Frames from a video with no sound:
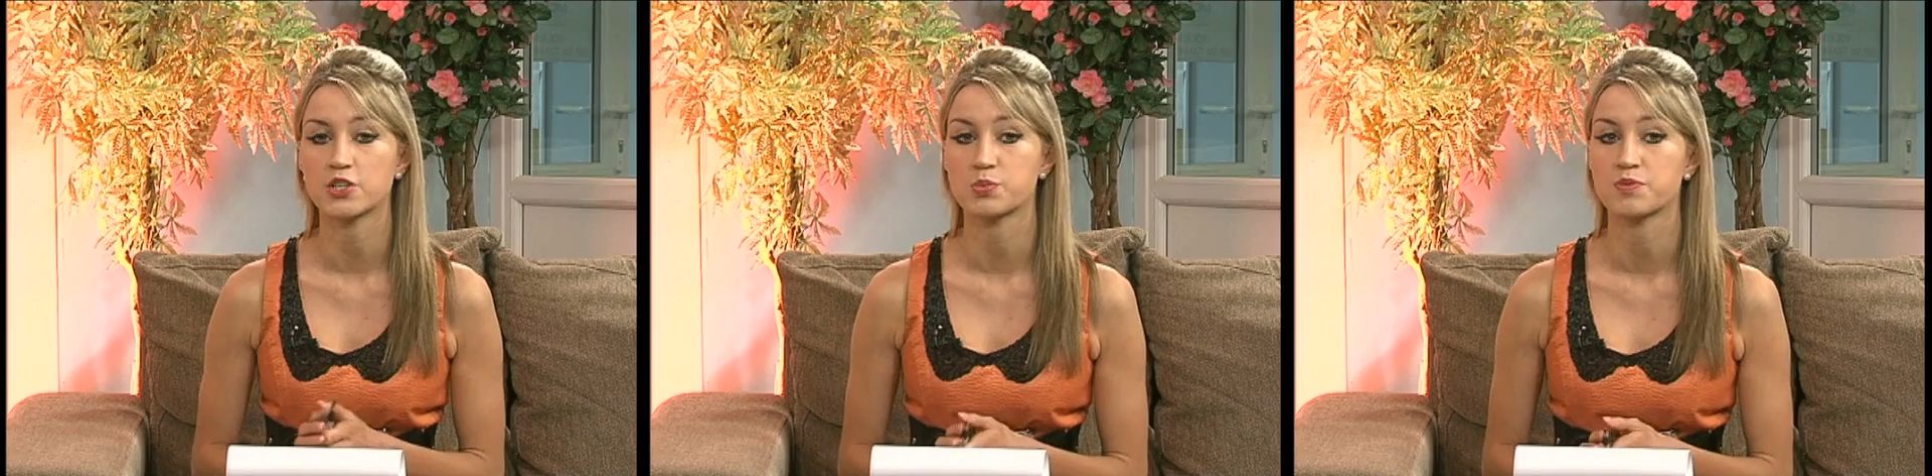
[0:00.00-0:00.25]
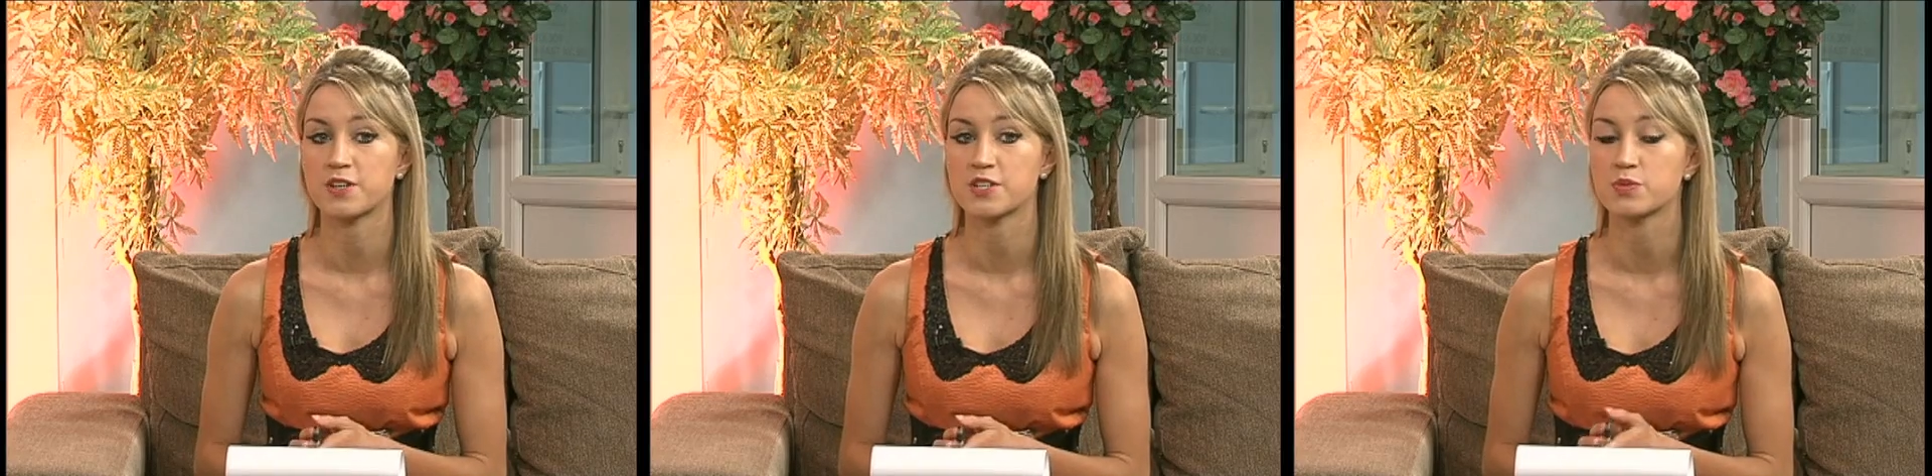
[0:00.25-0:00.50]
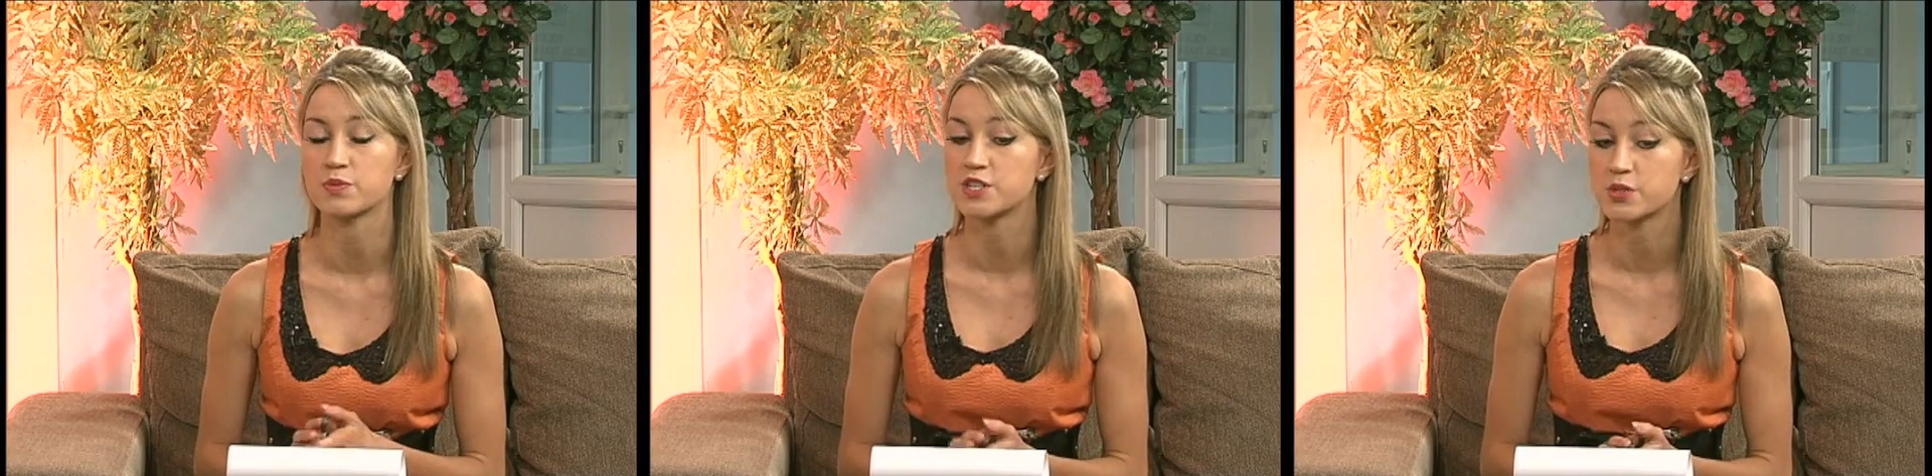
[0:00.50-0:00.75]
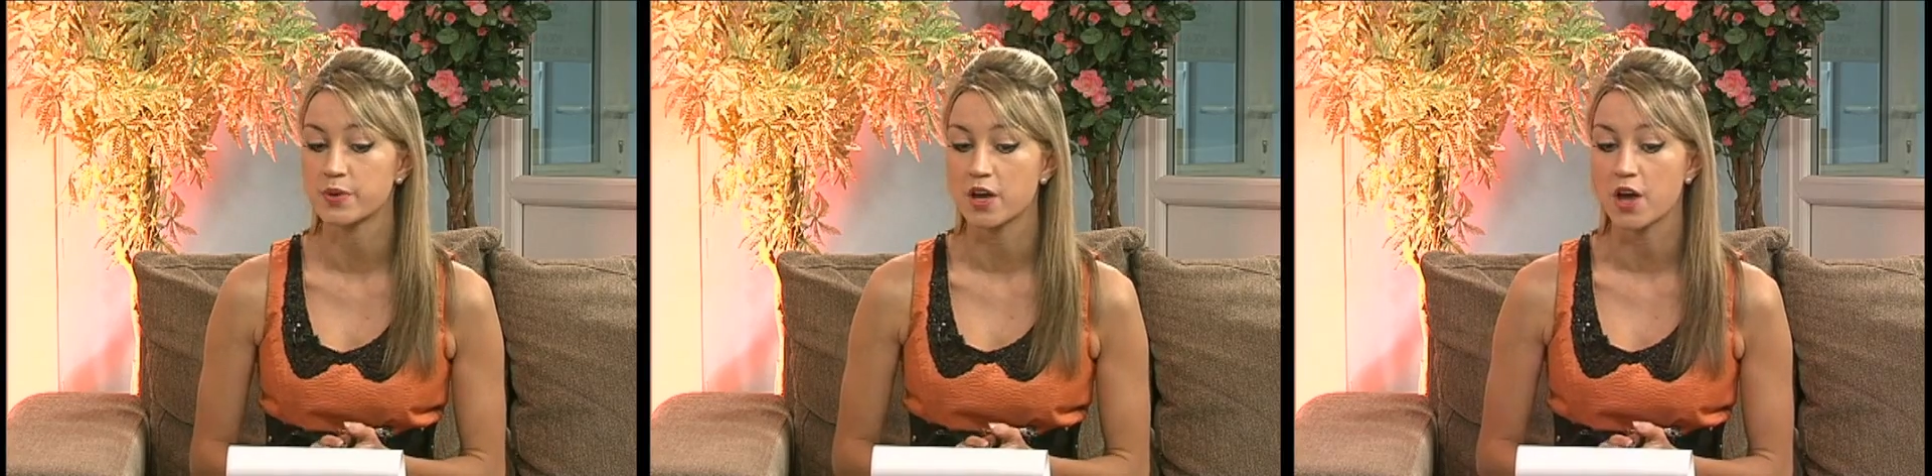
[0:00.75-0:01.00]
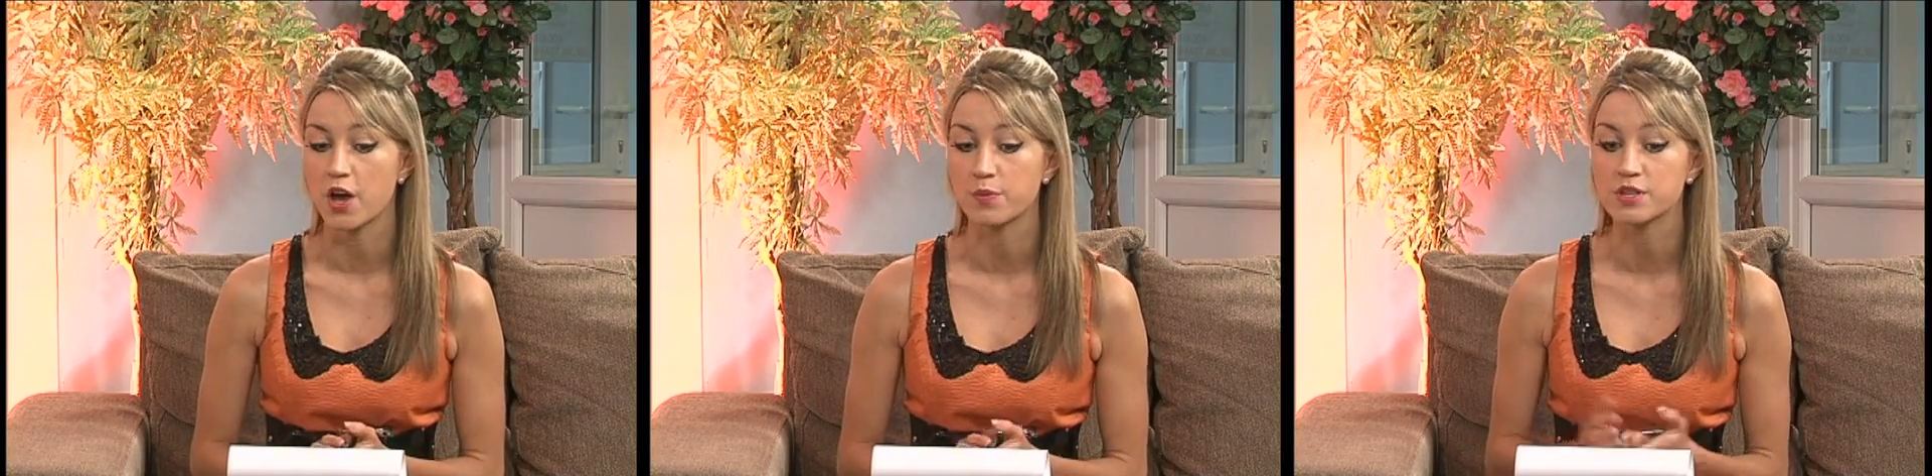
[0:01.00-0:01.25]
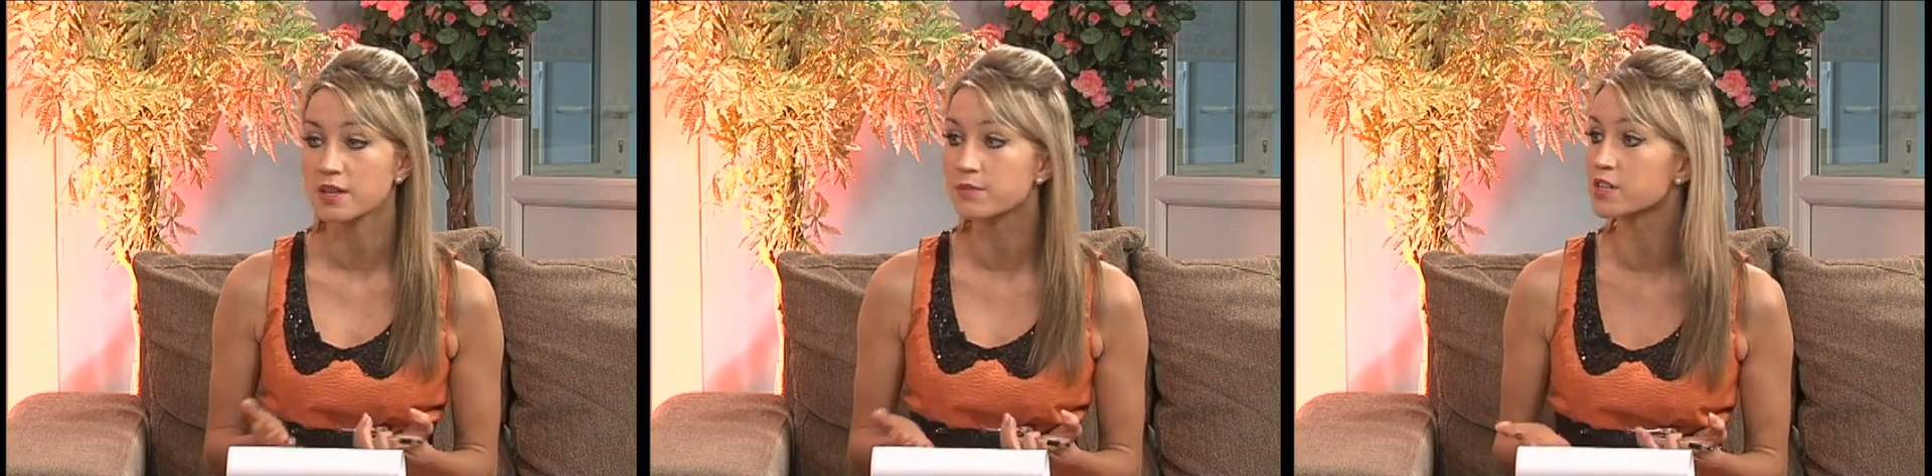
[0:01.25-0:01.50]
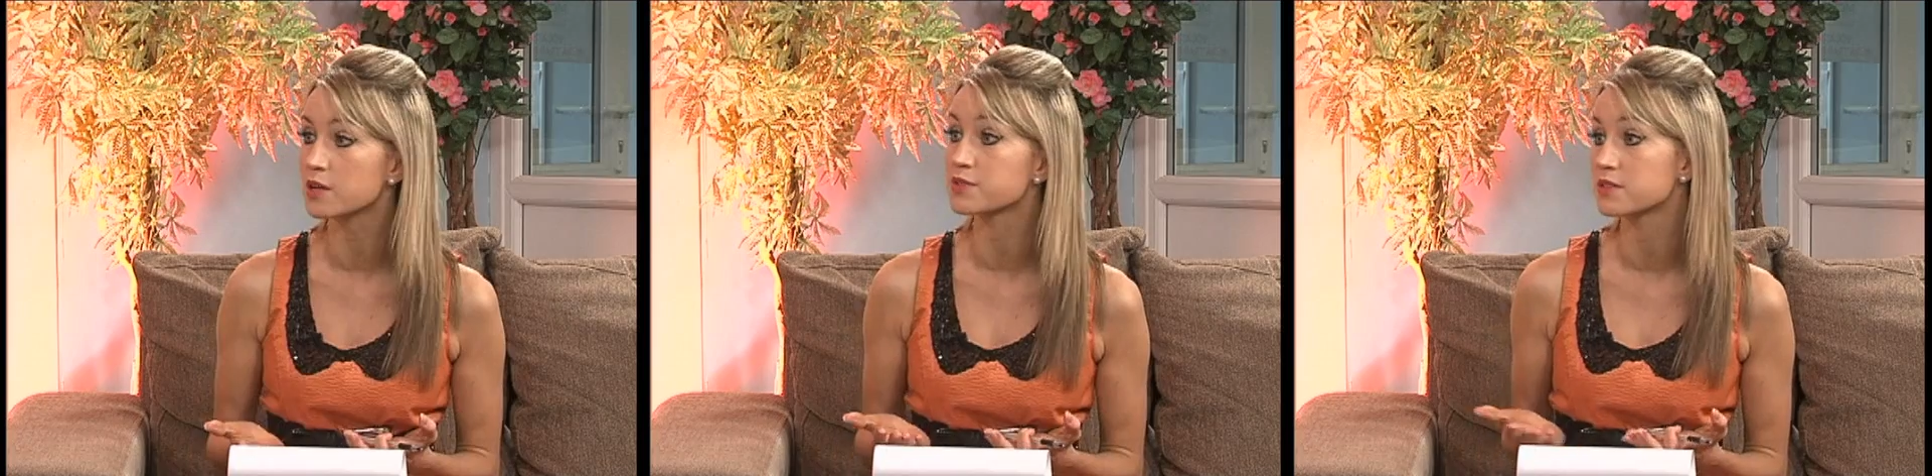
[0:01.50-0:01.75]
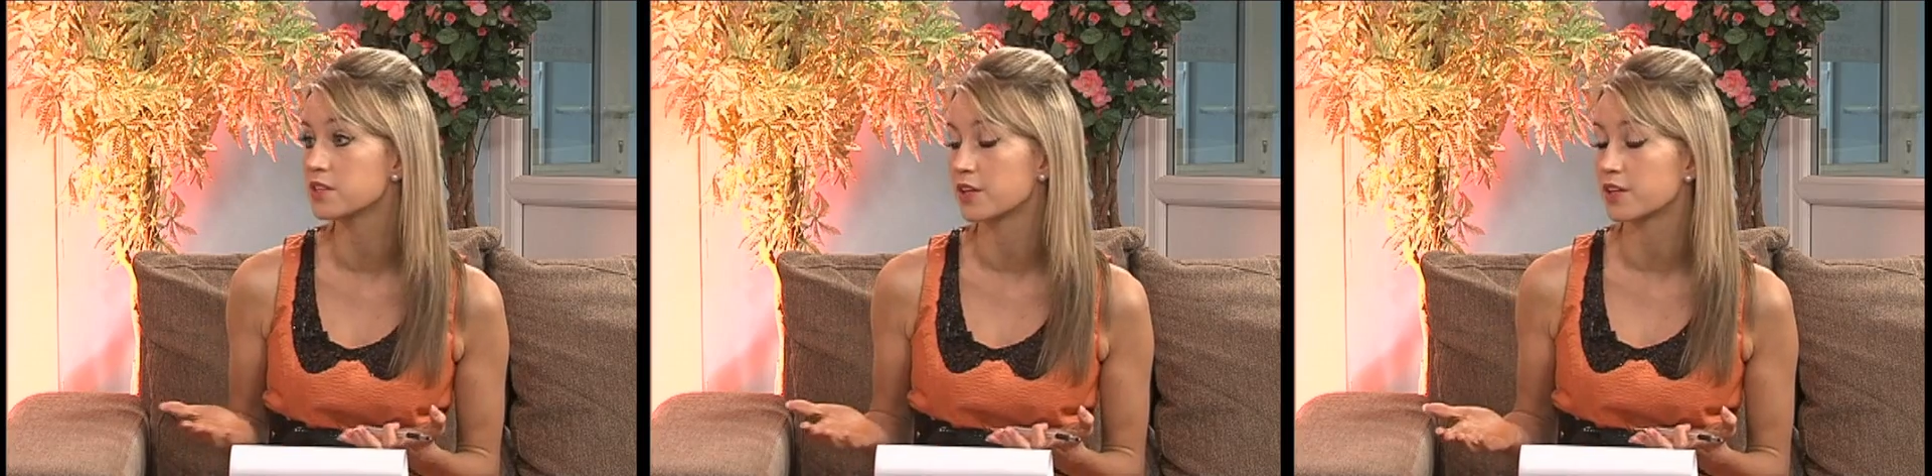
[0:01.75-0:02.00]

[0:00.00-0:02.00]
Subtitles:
professional and you do it at home, which sometimes